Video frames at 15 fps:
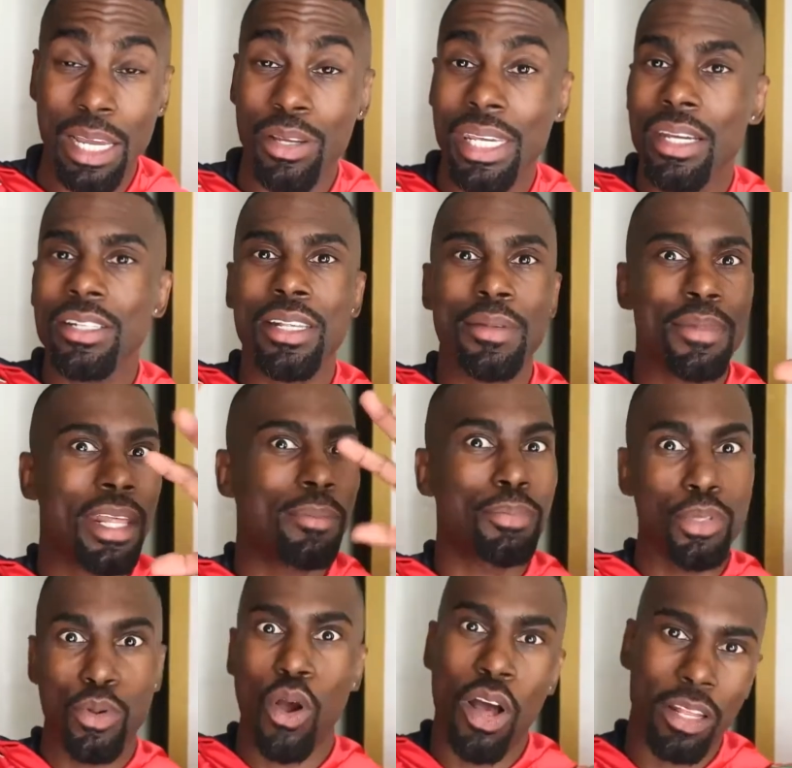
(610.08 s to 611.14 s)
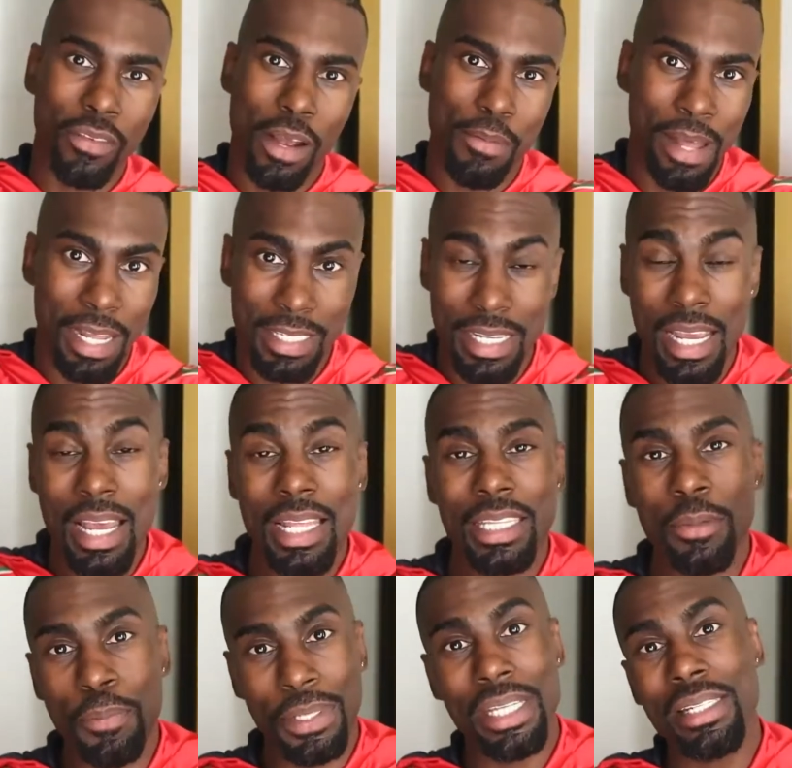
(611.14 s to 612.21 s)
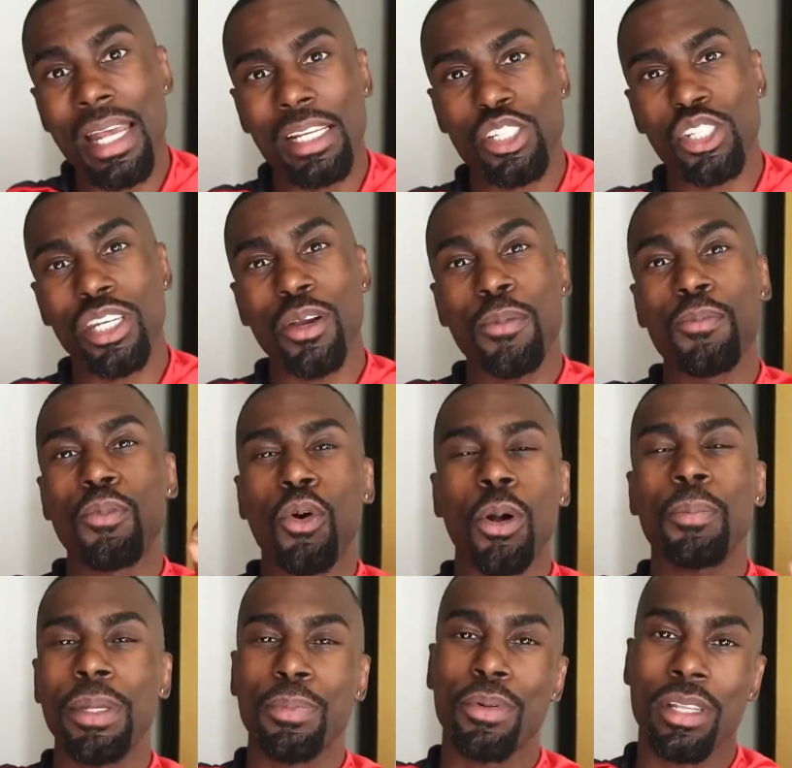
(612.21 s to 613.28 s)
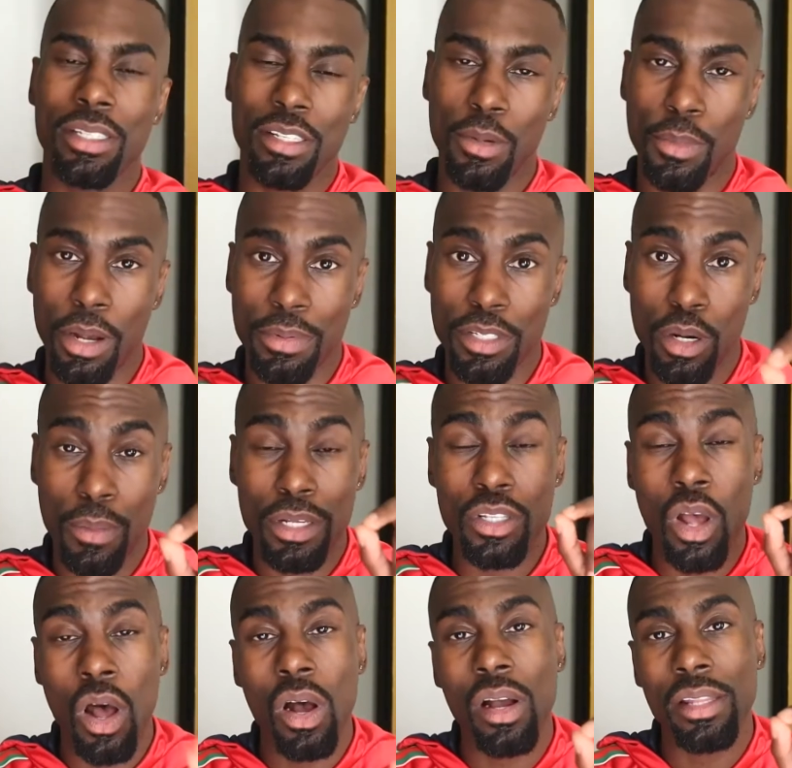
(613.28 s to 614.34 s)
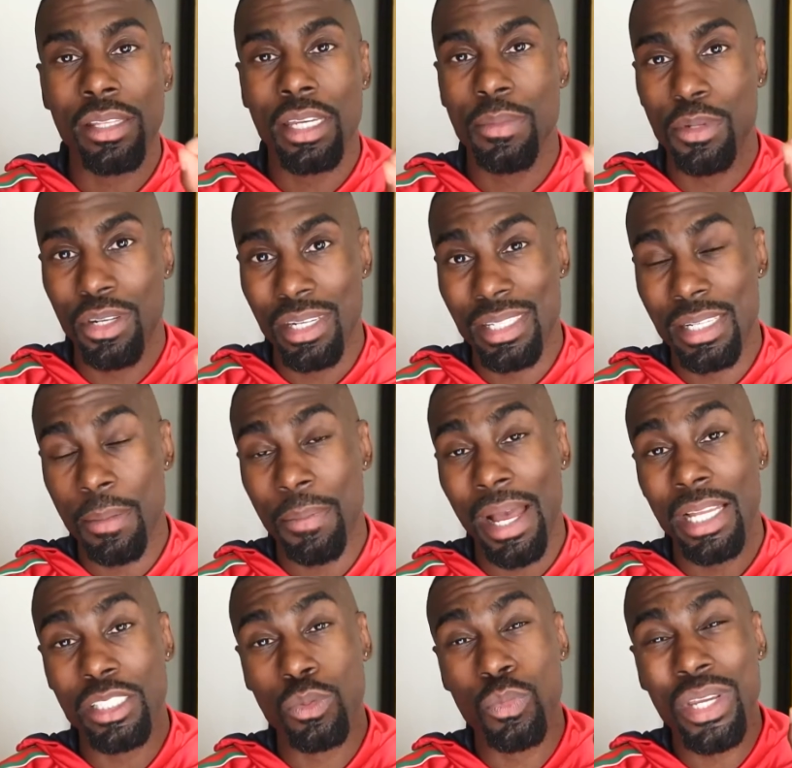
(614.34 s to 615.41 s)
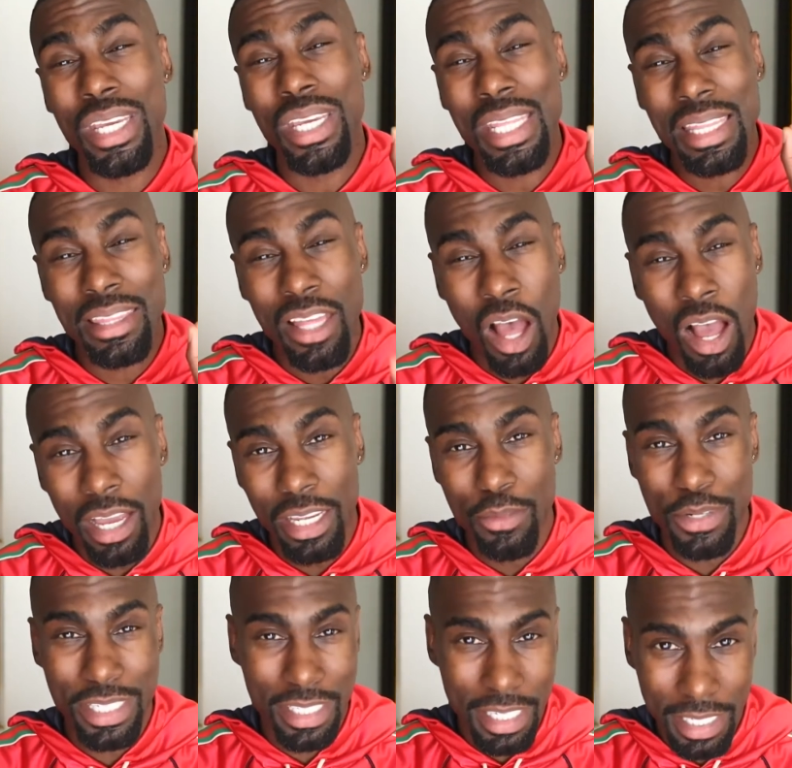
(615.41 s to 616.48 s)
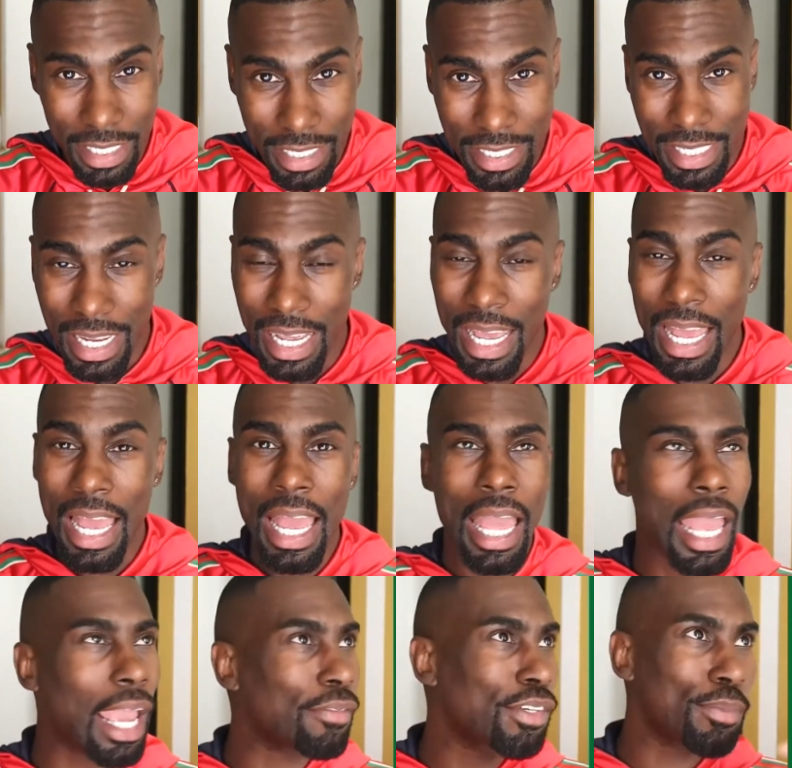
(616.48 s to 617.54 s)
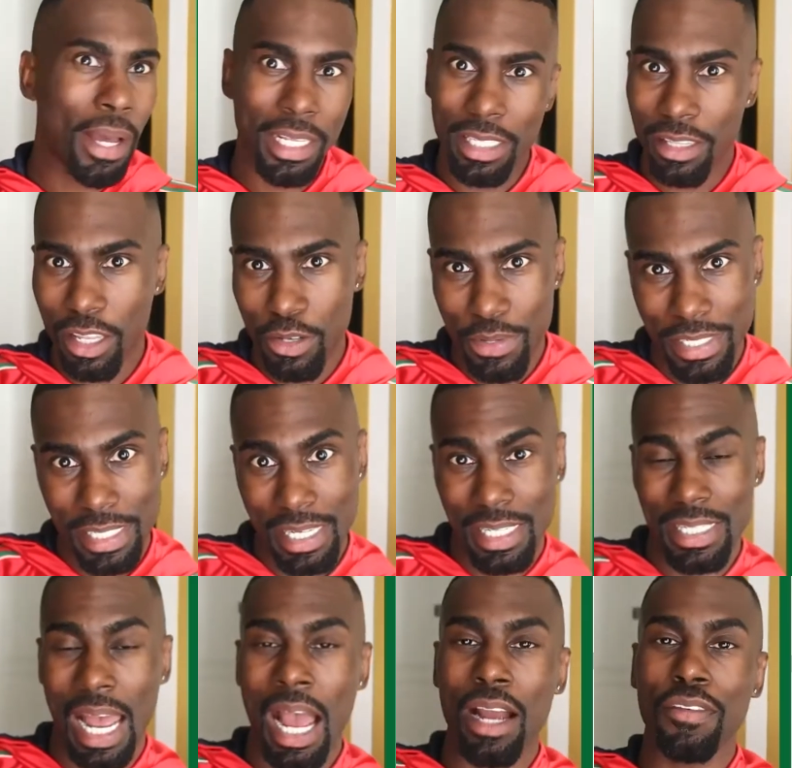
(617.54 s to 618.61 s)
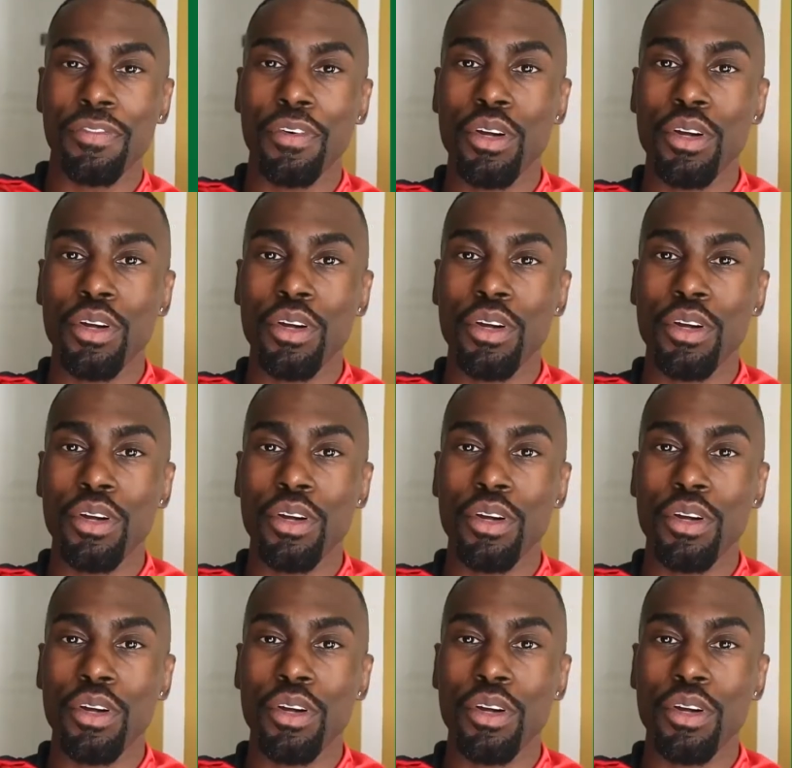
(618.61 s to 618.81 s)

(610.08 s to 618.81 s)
Now, here's something that blew all of our minds. The police actually kill more people in the suburbs than almost all other communities combined. We thought it was cities. Everybody thought it was cities.